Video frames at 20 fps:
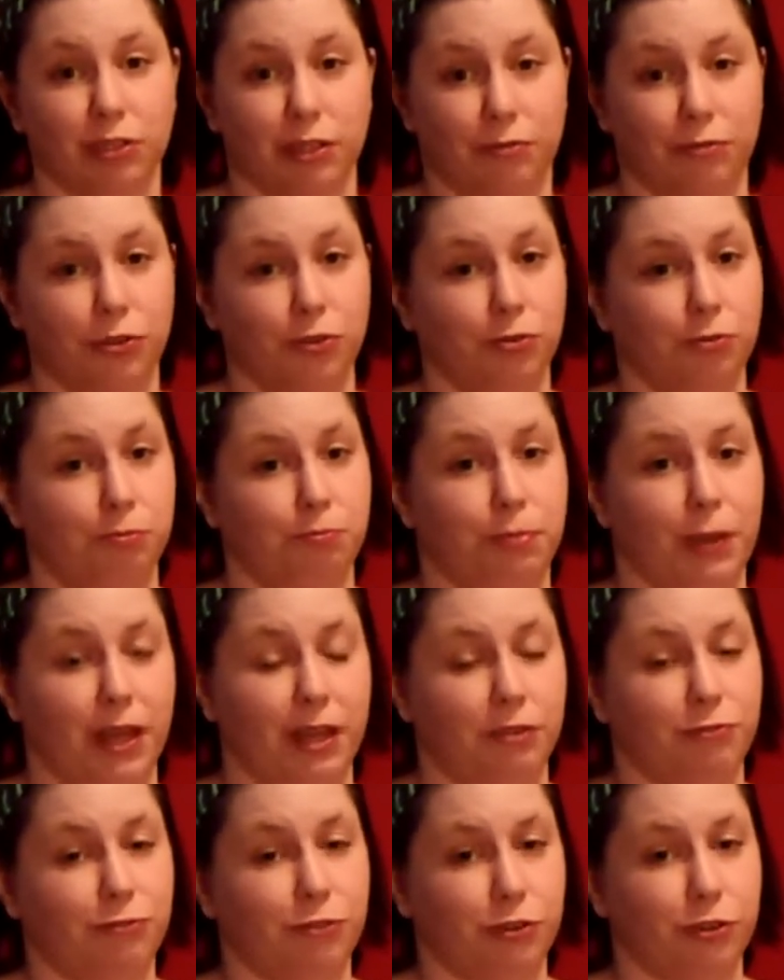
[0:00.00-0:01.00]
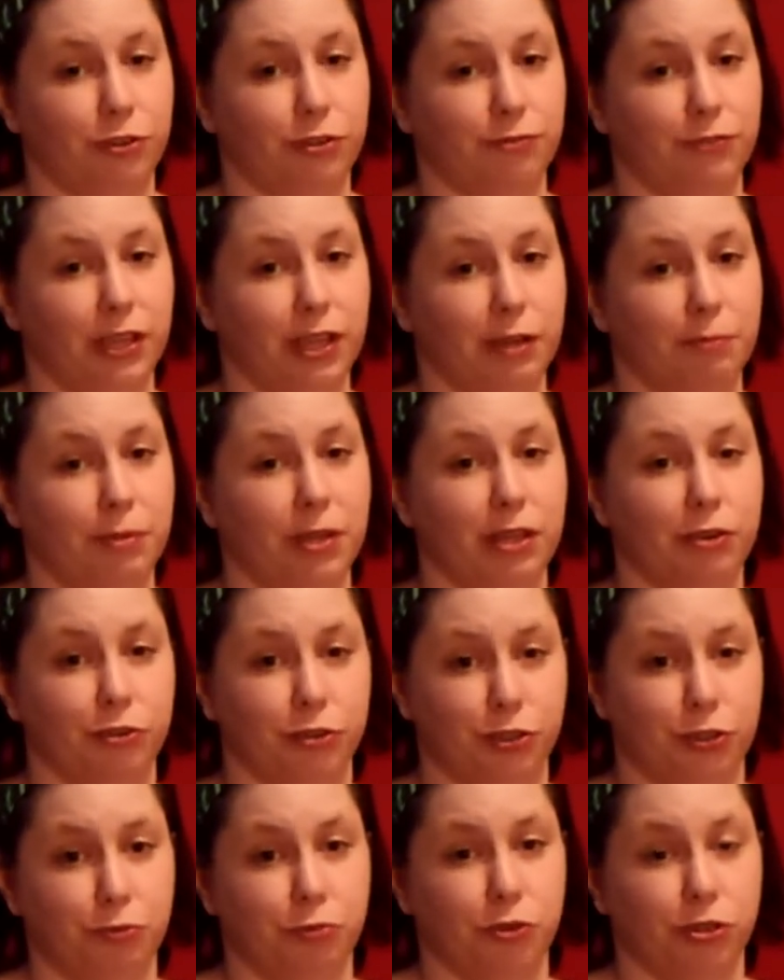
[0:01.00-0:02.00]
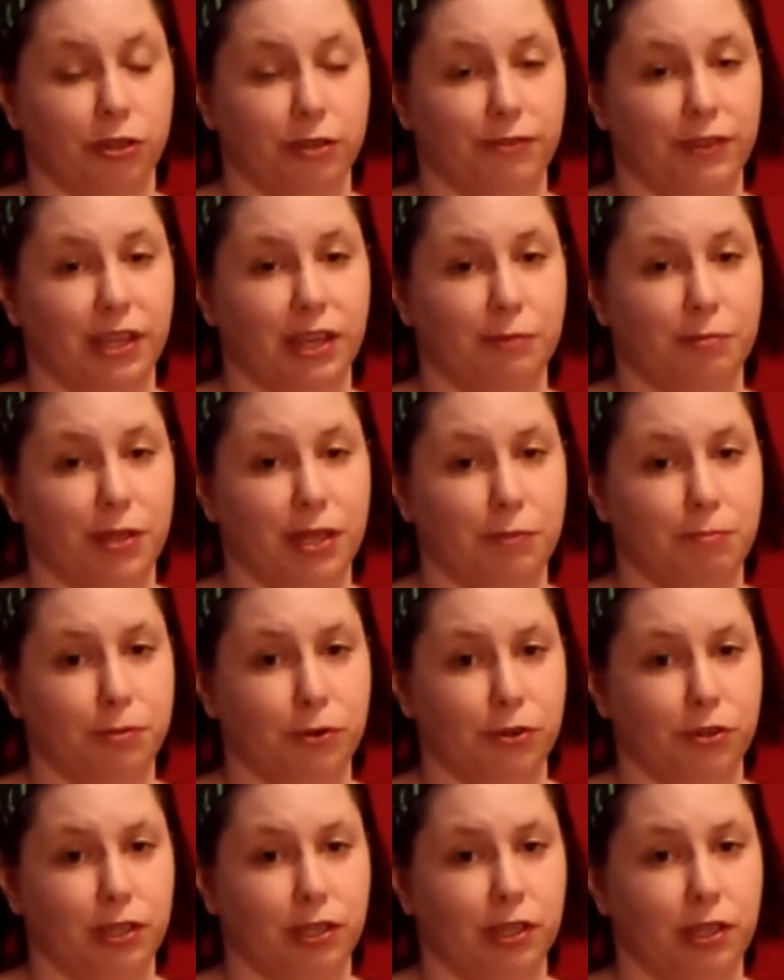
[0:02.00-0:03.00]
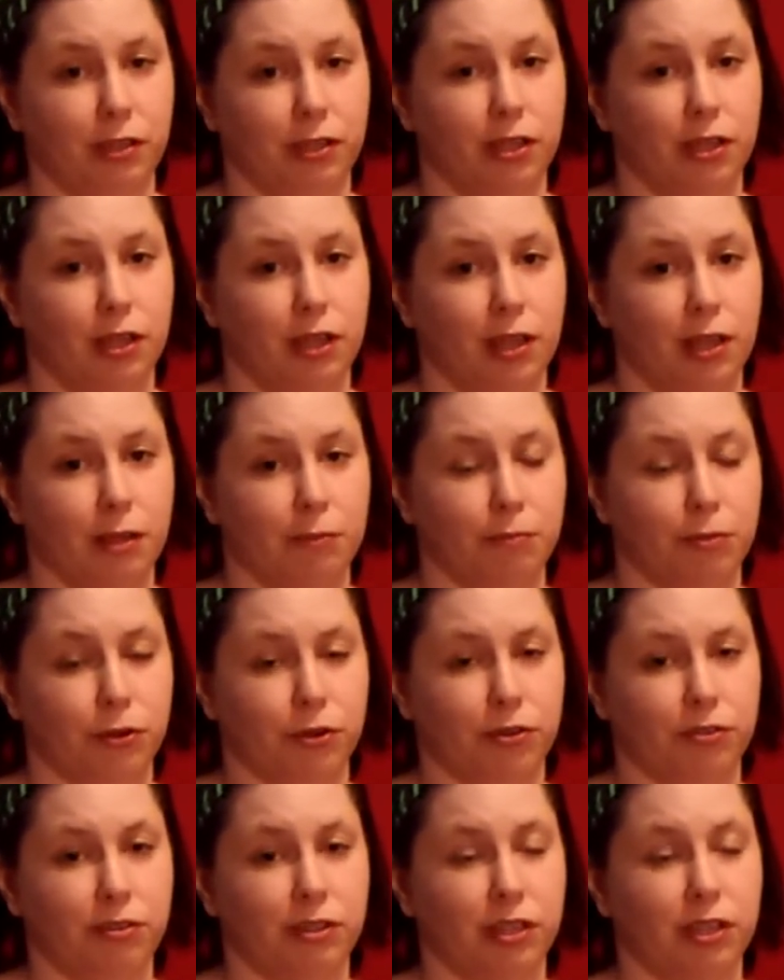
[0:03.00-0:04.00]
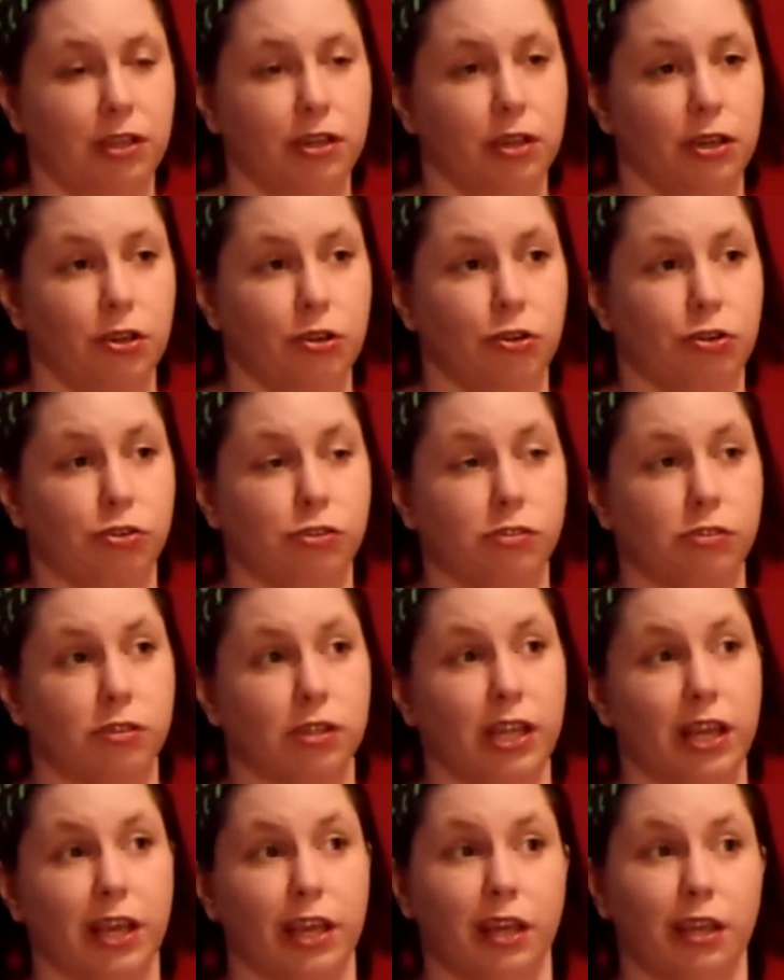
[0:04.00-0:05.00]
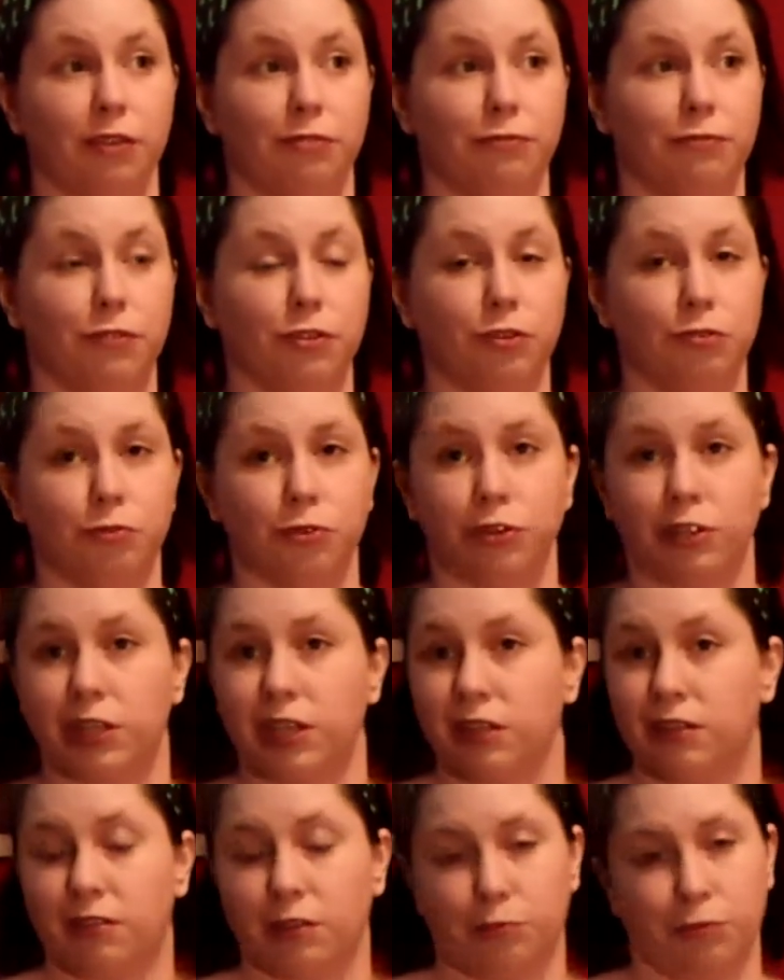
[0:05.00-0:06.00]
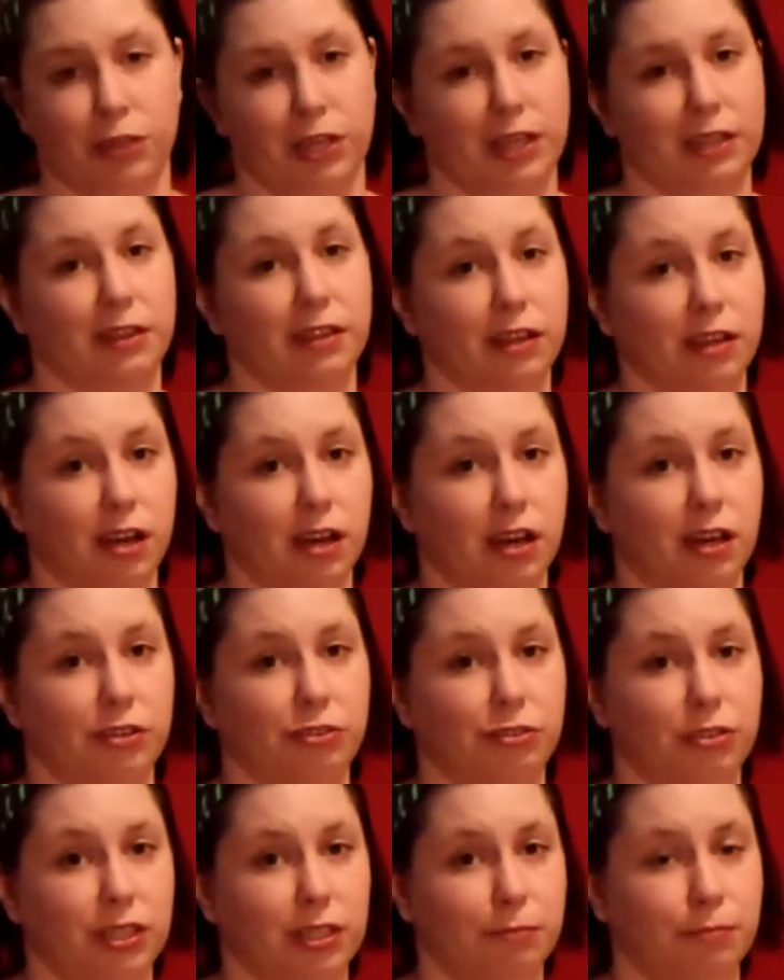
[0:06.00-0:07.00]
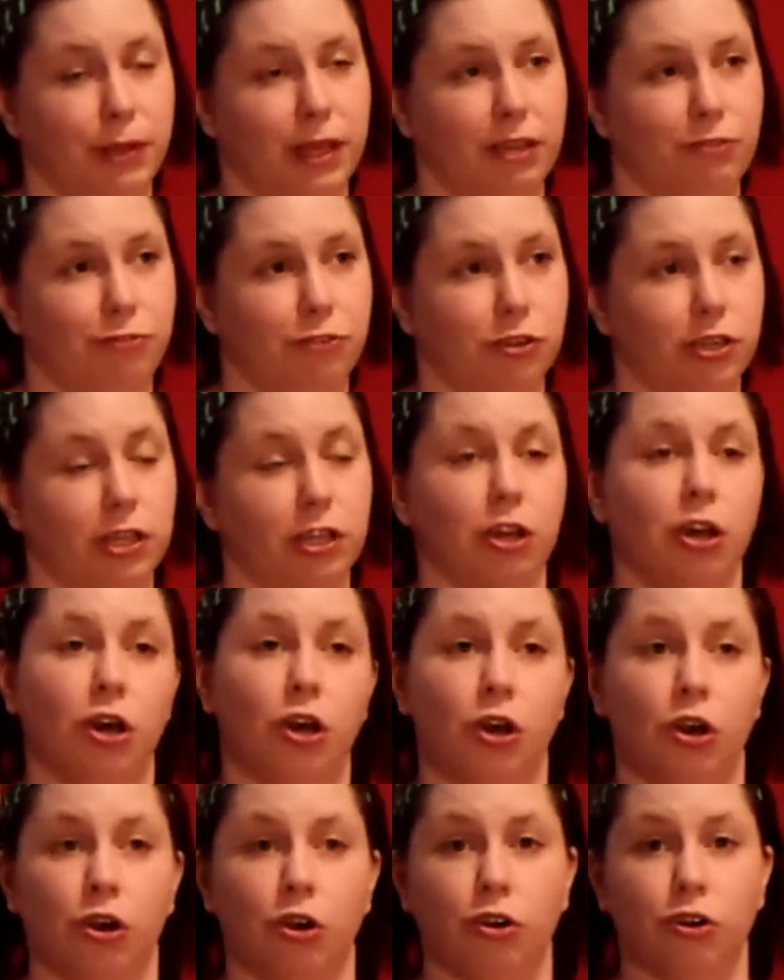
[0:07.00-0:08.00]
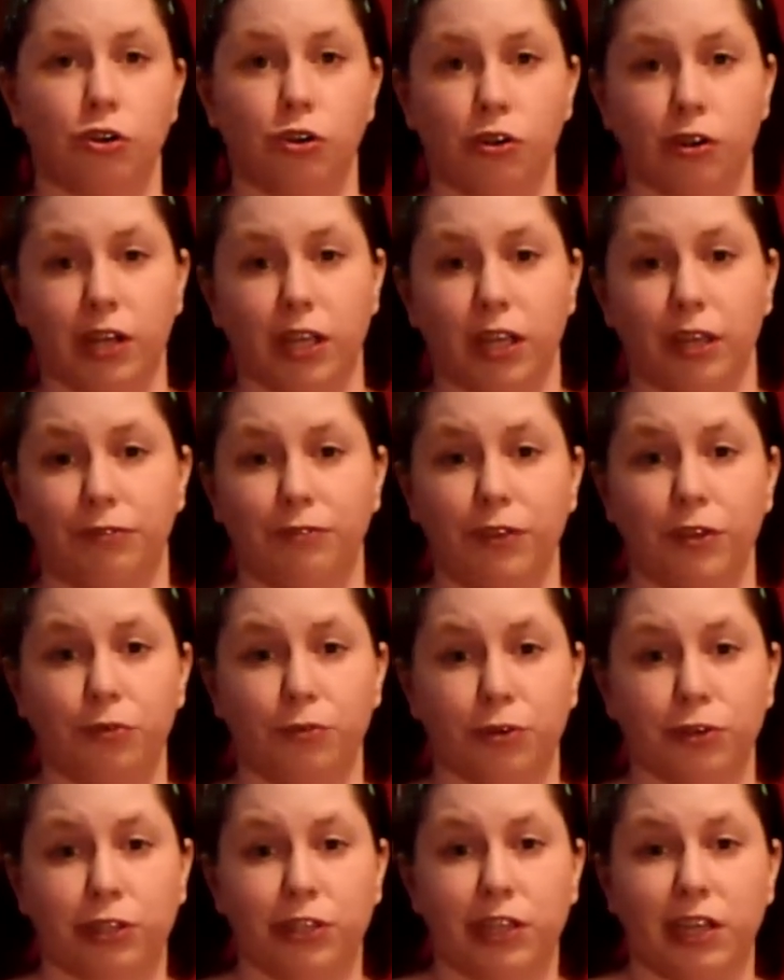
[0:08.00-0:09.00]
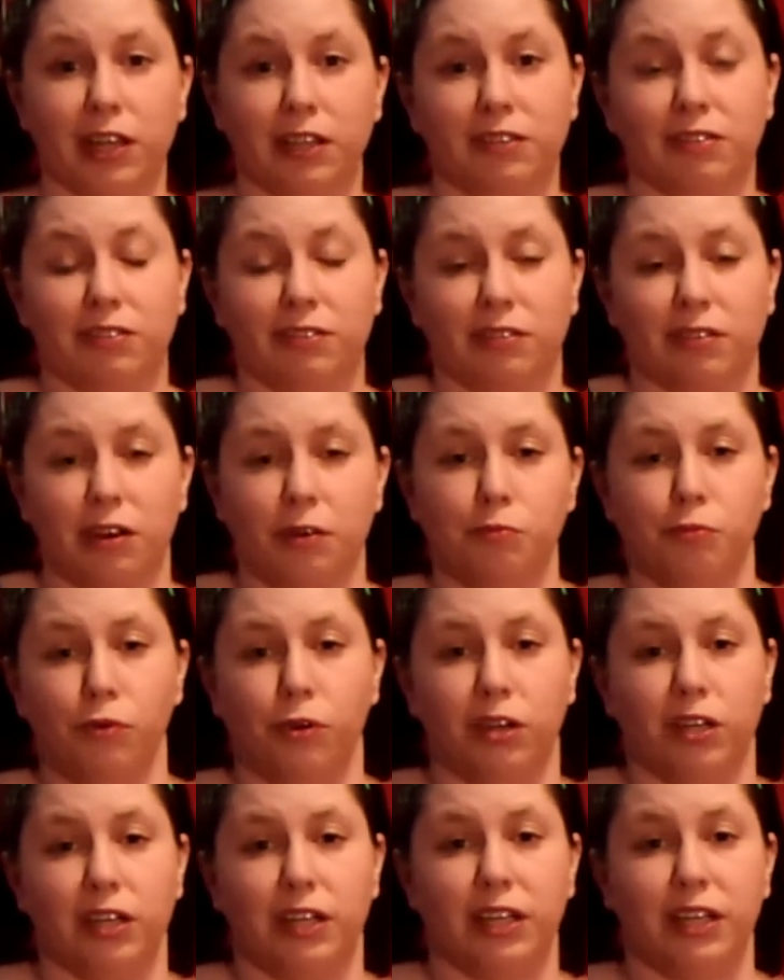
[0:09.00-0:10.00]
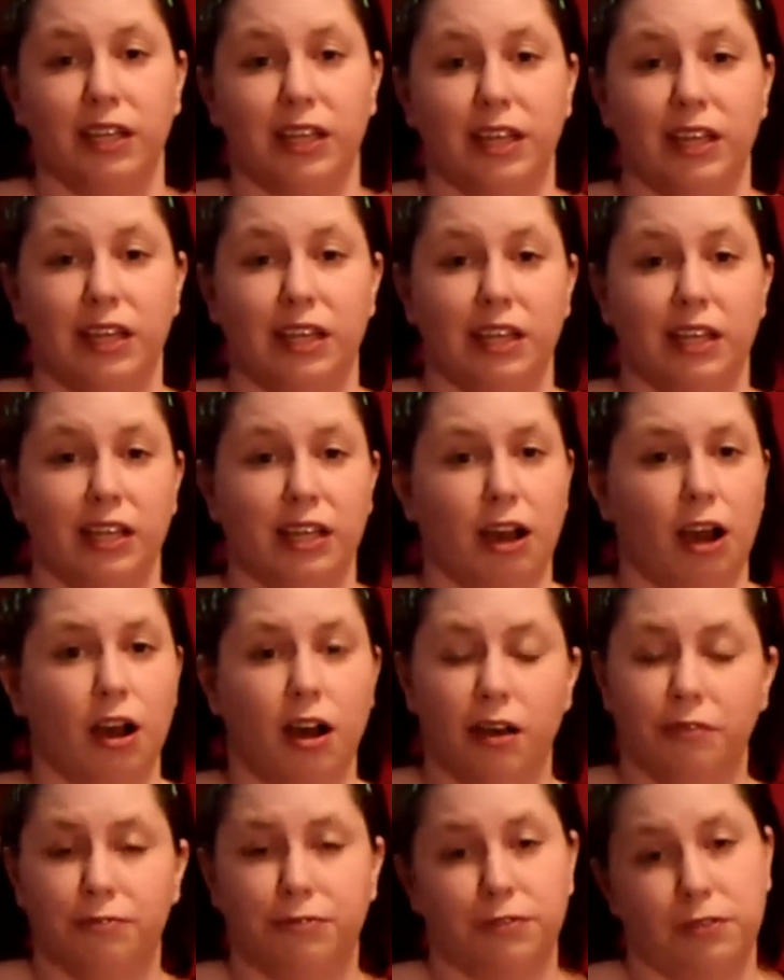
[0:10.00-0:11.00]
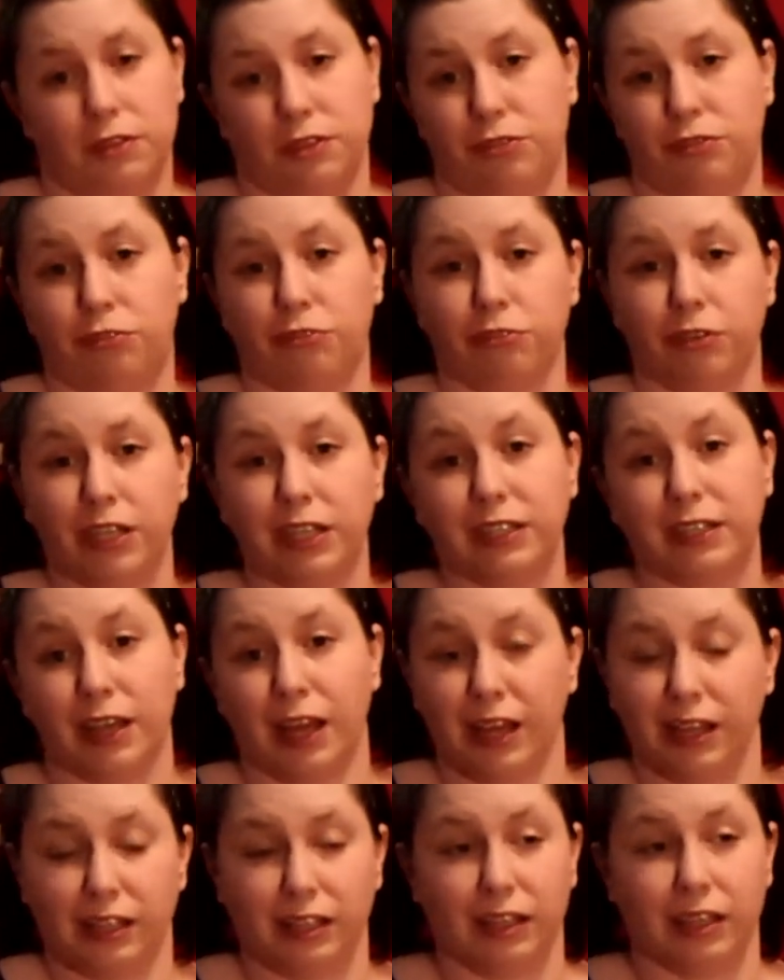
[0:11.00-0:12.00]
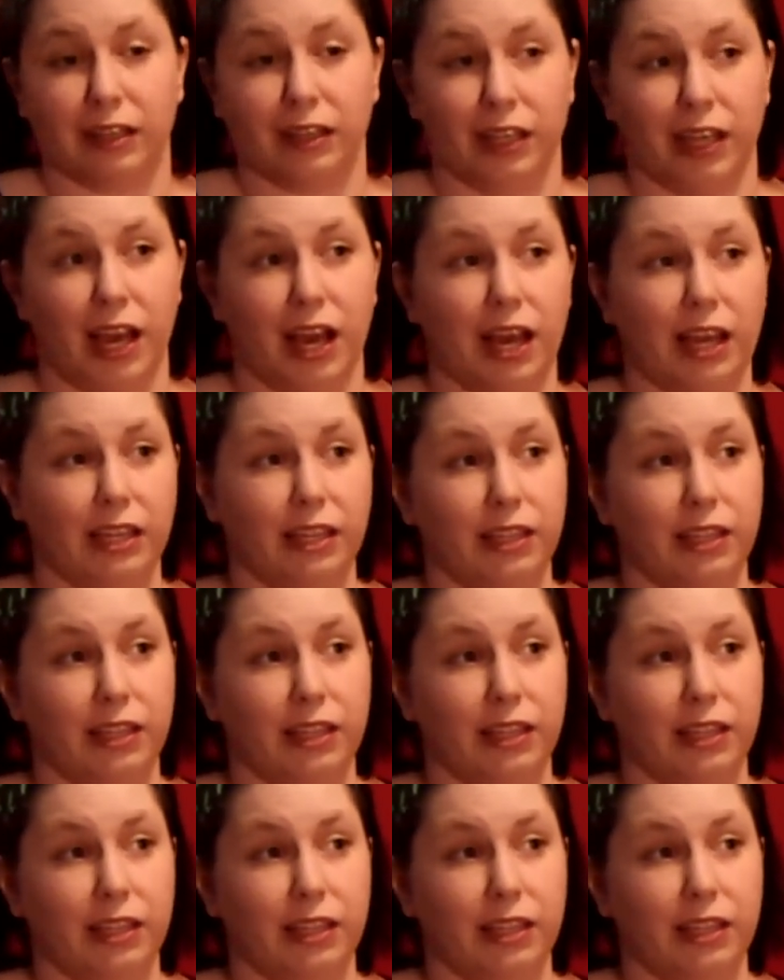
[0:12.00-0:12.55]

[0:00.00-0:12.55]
if you paid for your VIP or you were a VIP party person, or if you were just someone at the con who didn't pay for it, or if you were just someone off the street technically.